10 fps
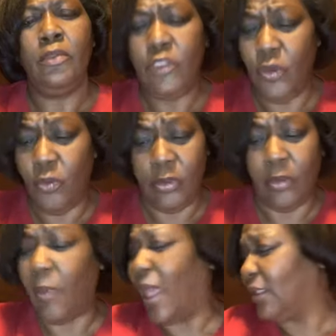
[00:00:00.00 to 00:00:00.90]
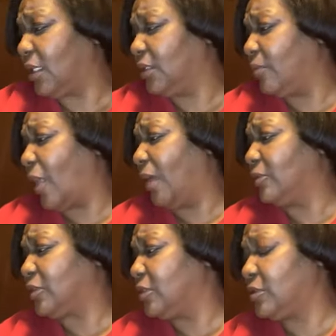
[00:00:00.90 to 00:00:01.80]
I think the Bible
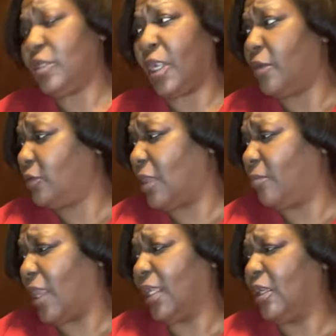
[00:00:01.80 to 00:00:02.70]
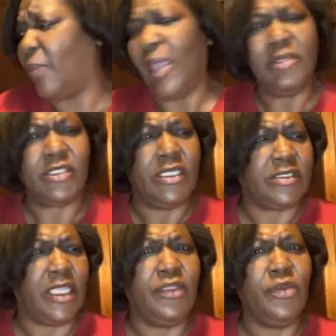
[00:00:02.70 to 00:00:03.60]
says, you know, that man in the Bible, he
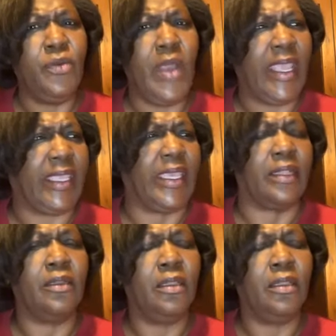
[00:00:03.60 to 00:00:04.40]
said, you wicked.